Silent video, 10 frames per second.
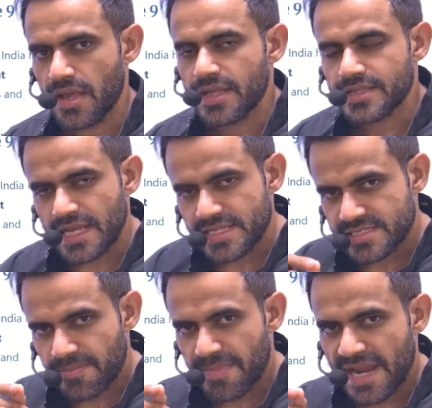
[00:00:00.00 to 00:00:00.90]
Then
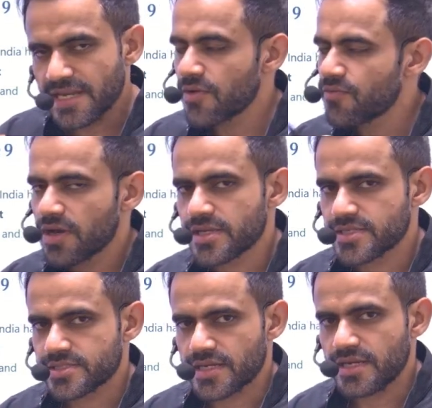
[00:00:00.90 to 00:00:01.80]
some minor work
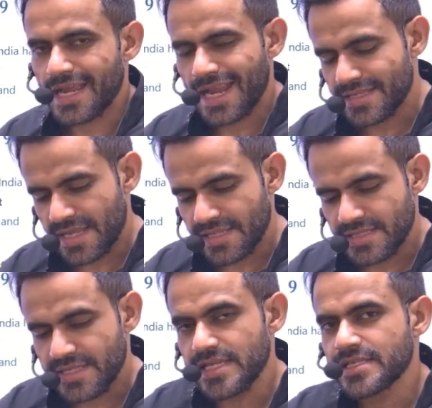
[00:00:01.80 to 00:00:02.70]
is done, and then
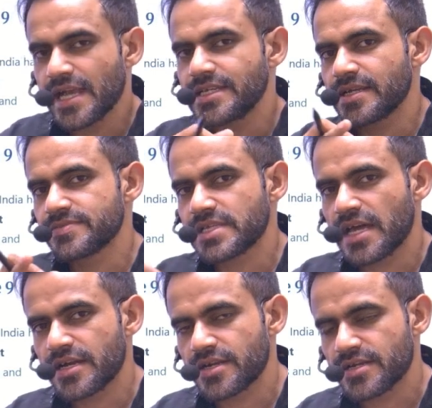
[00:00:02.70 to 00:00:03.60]
these items
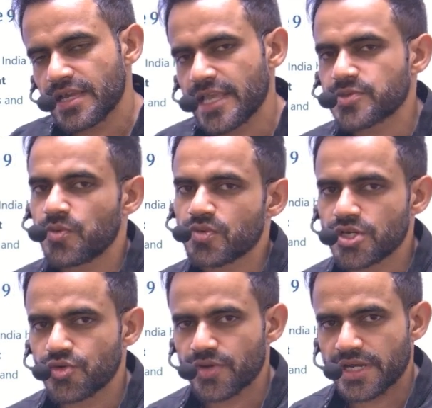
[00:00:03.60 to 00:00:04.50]
are
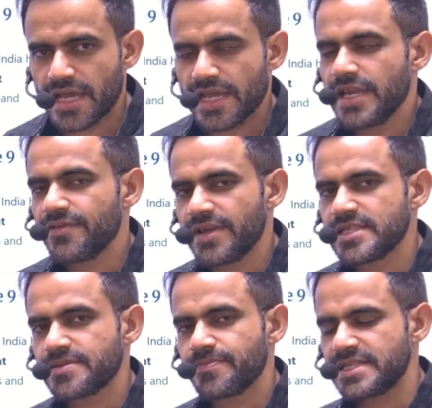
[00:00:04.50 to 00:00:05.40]
exported to India. In a very
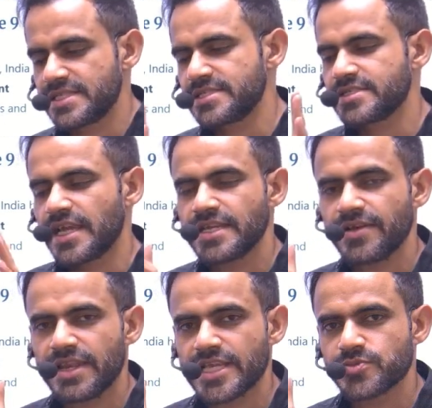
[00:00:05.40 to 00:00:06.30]
simple sense, China
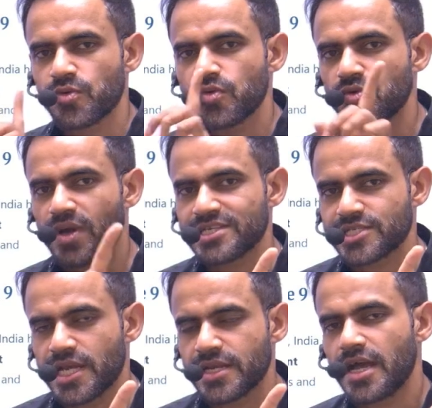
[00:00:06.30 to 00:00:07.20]
will export to
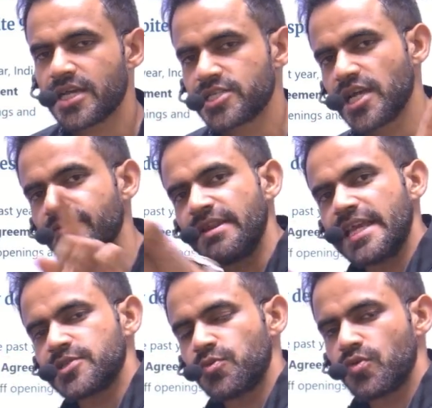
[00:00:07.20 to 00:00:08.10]
ASEAN, ASEAN will
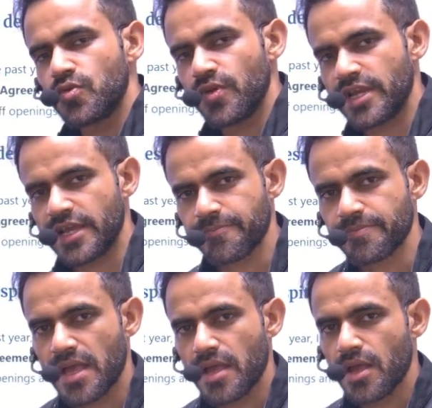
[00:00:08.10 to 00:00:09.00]
export to India.
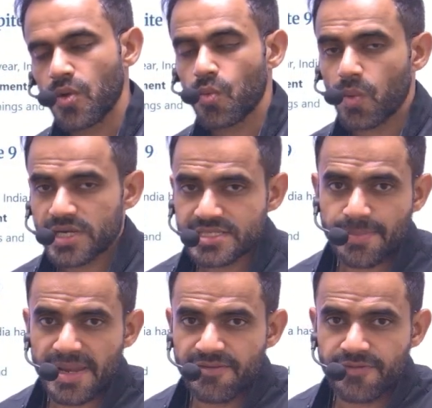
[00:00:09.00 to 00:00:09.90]
What is the
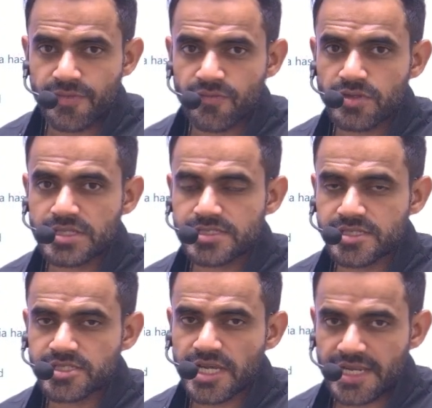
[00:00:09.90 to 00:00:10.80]
benefit for this
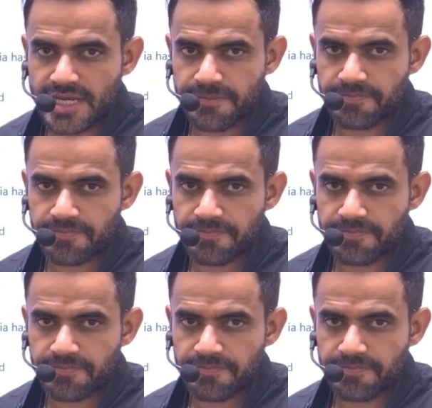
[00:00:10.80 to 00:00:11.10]
in China?